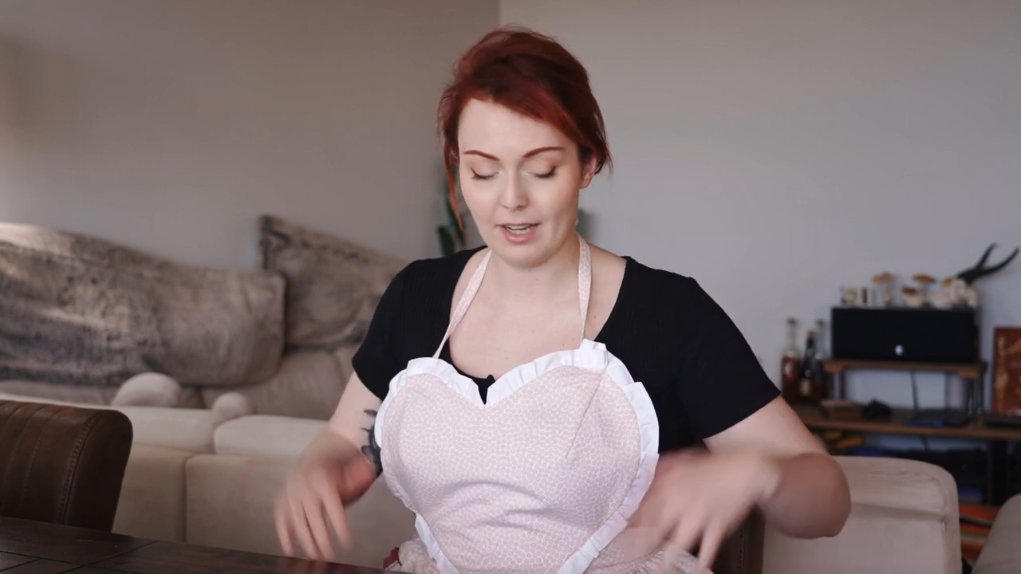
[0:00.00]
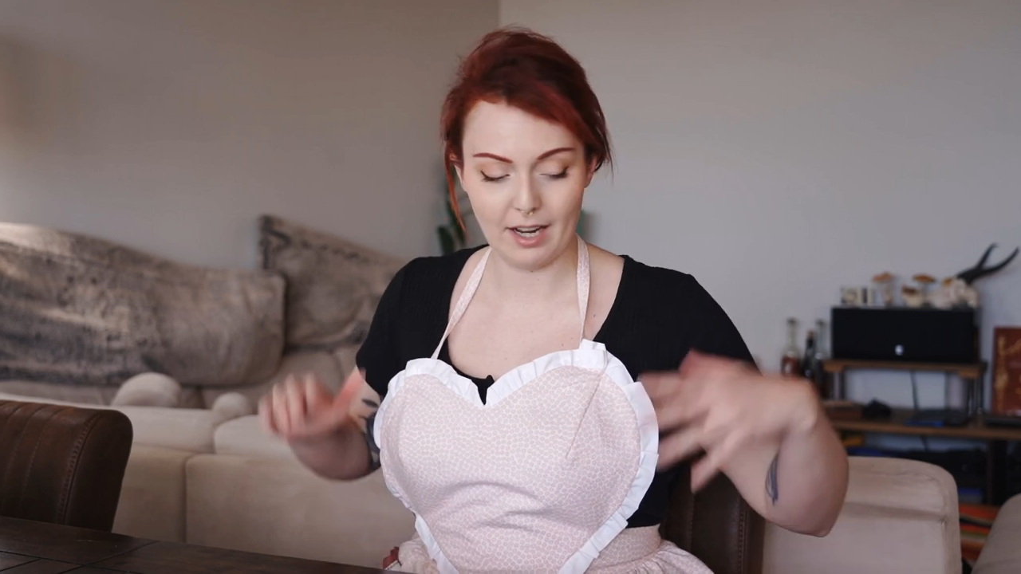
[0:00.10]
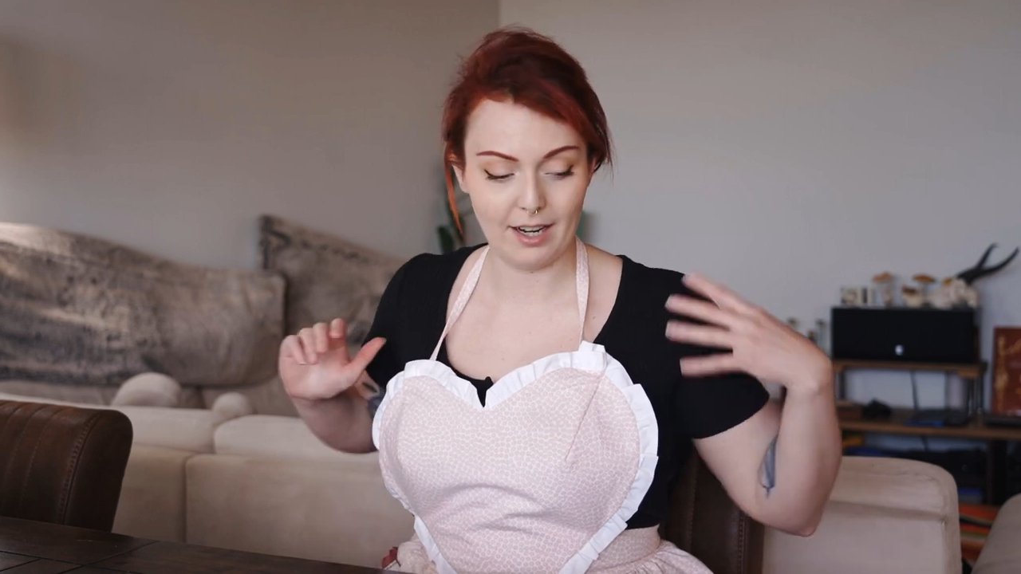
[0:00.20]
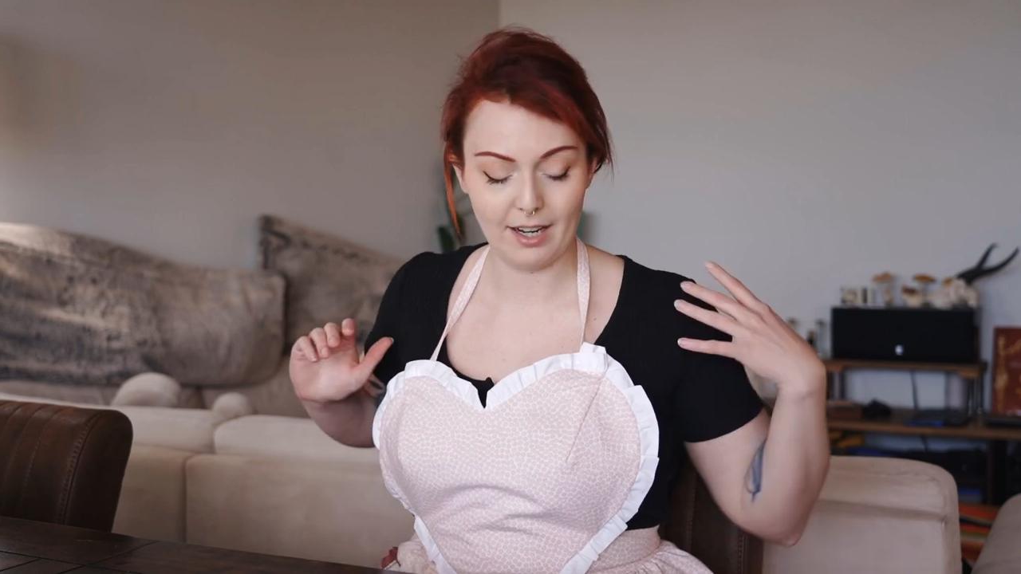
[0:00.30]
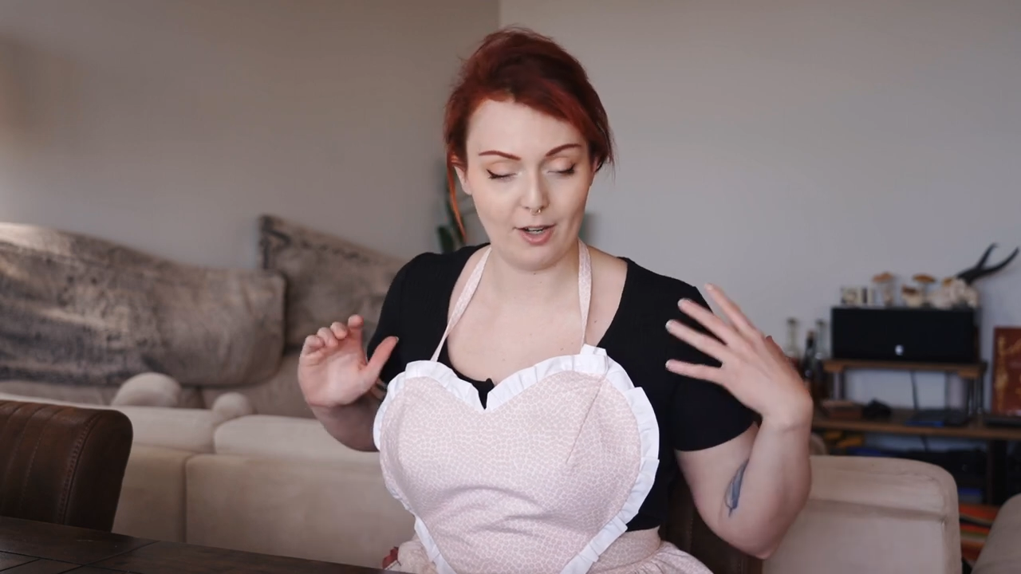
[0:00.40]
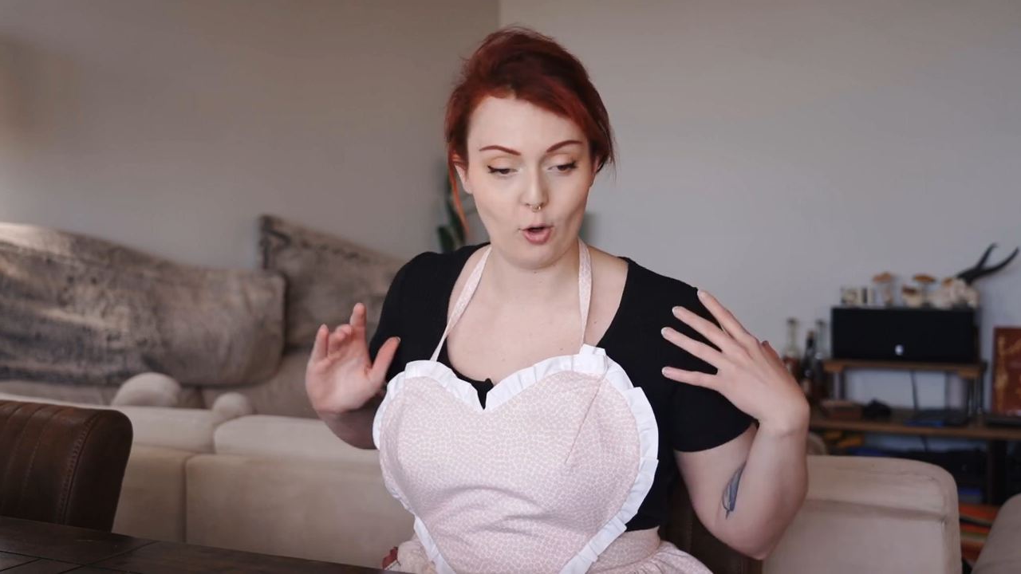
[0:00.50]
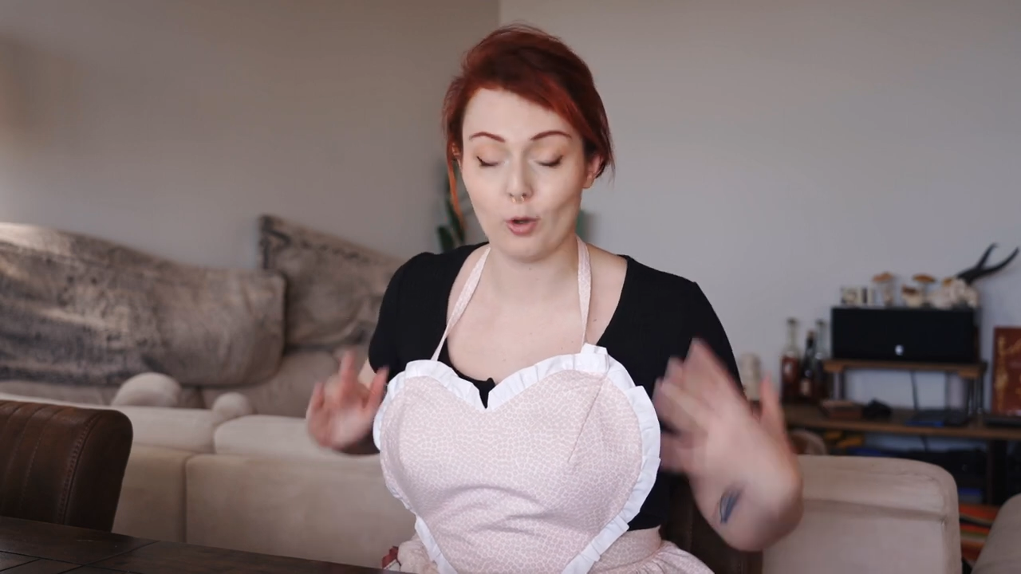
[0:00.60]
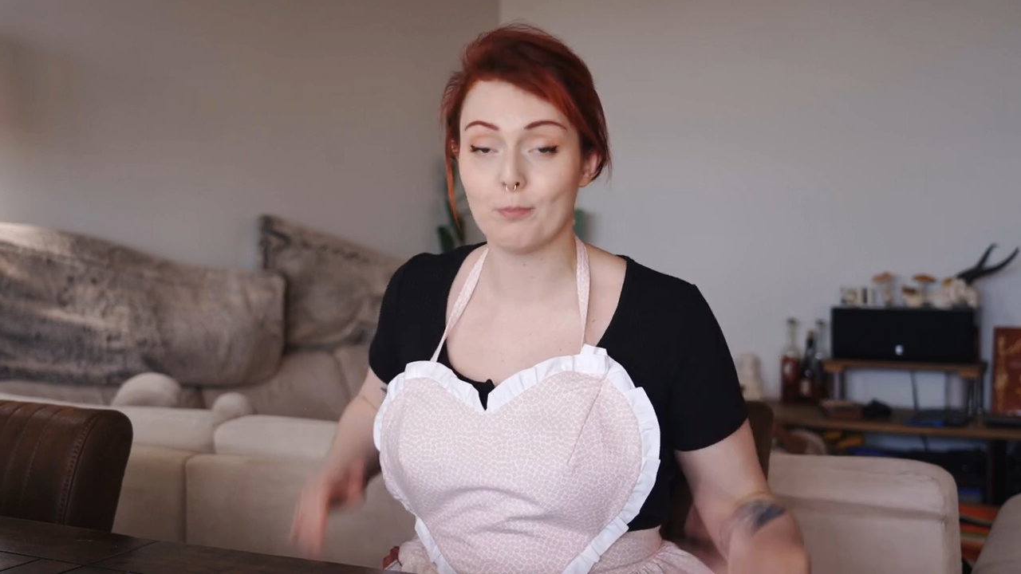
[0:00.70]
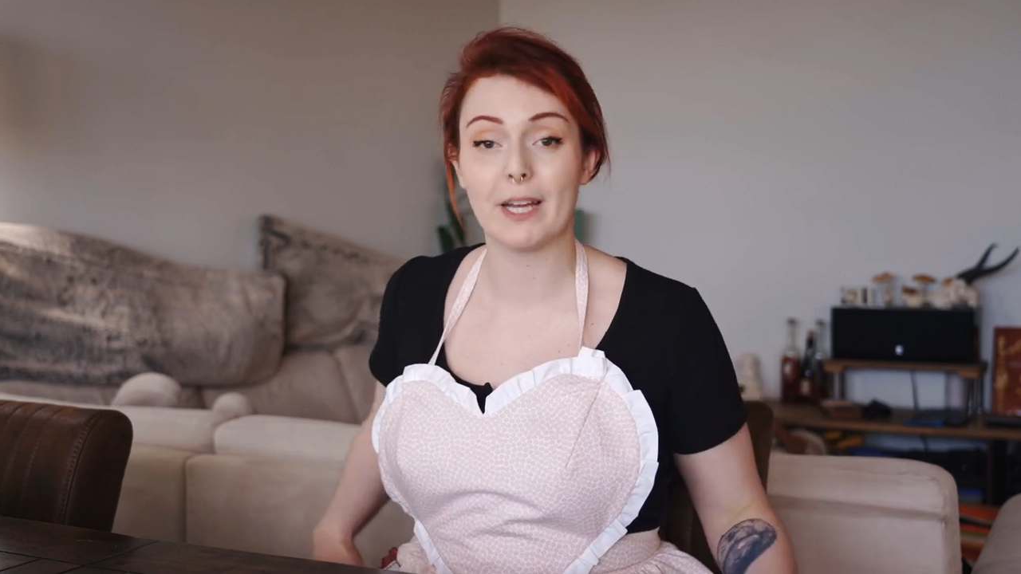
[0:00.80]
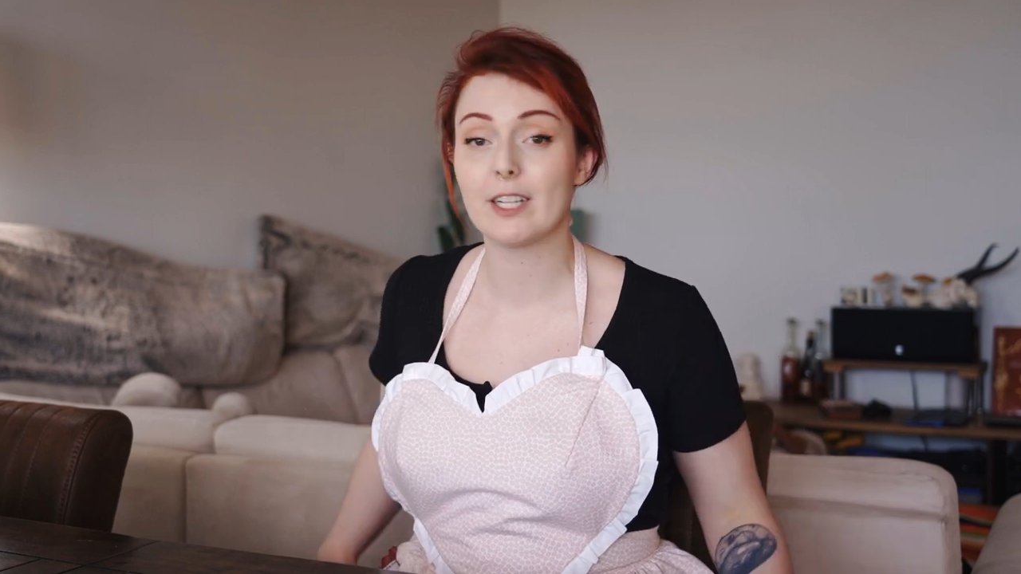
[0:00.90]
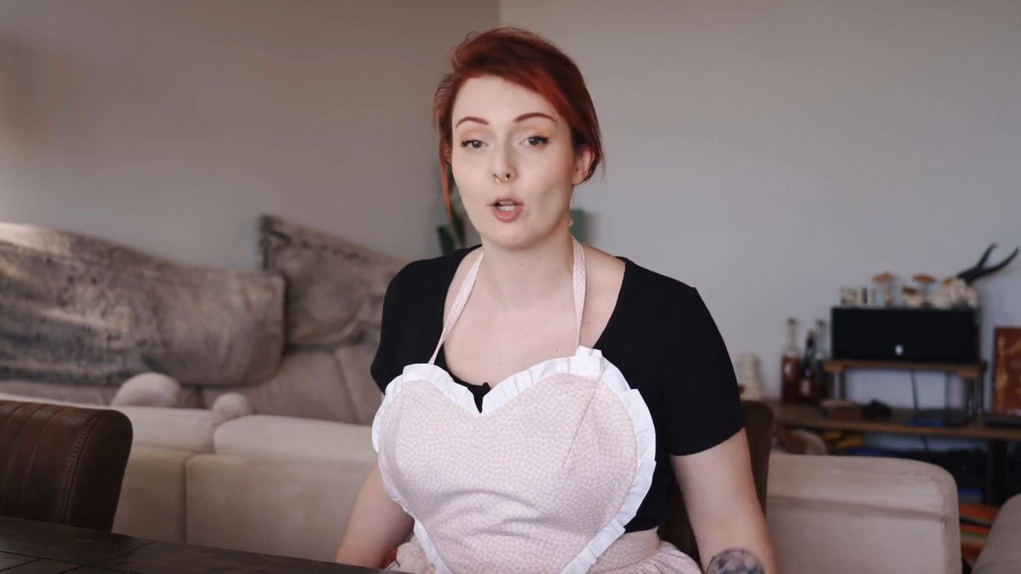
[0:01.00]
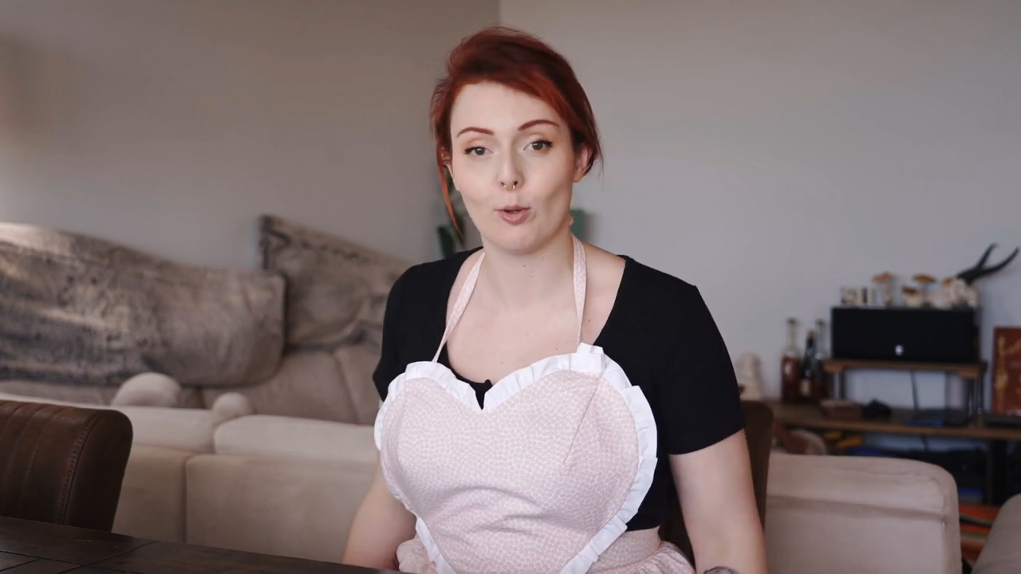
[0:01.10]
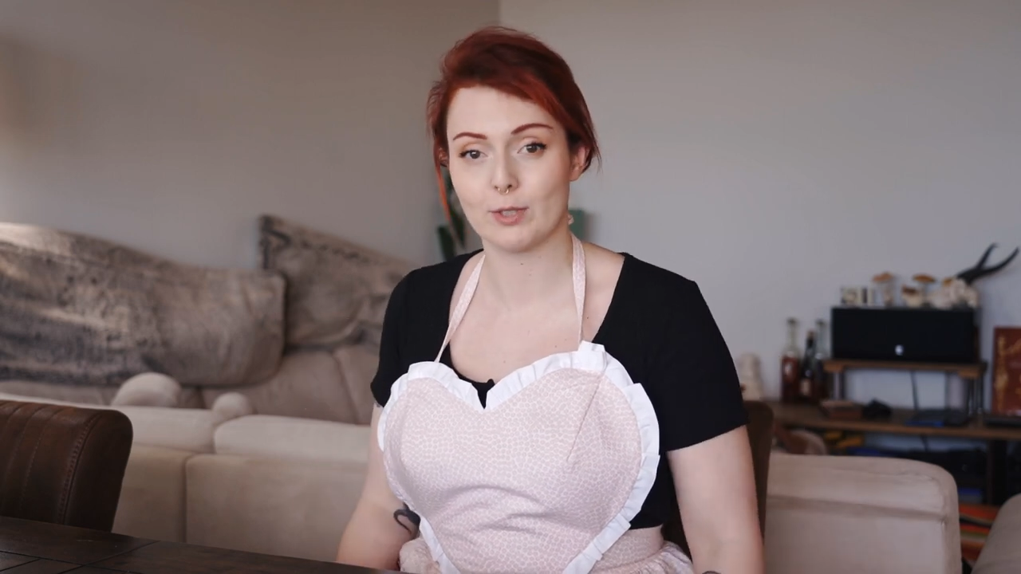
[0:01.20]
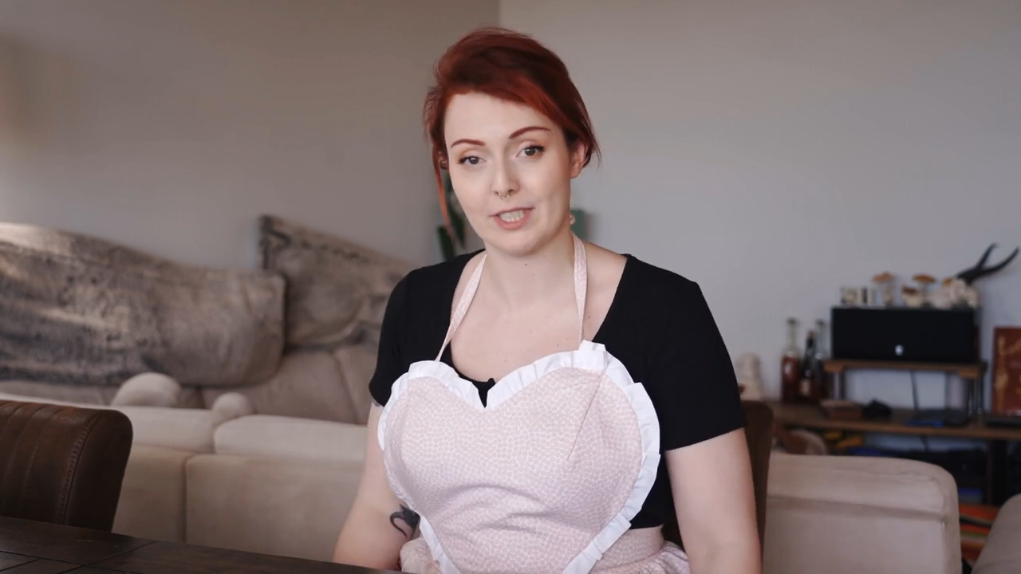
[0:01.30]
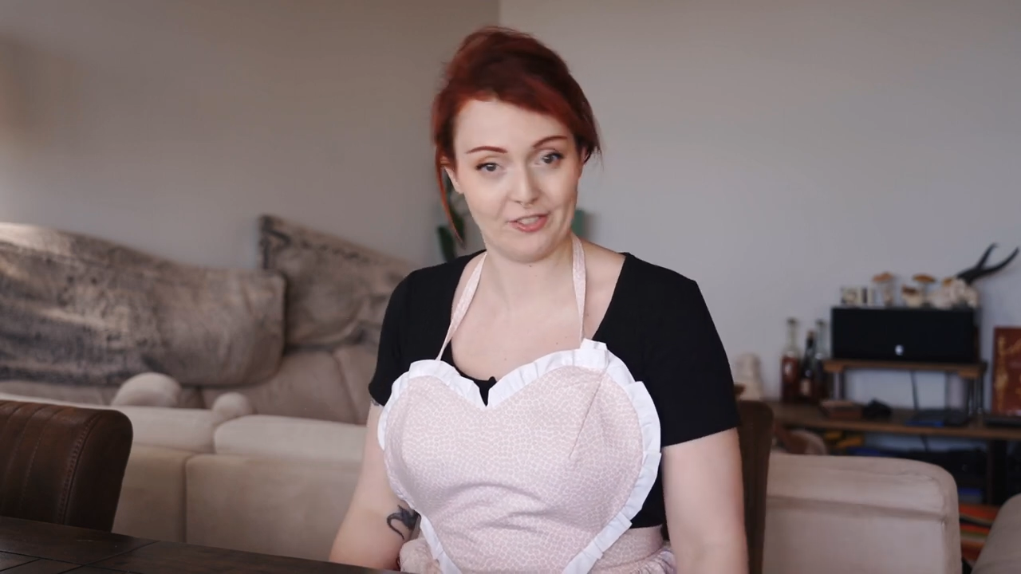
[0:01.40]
all my clothes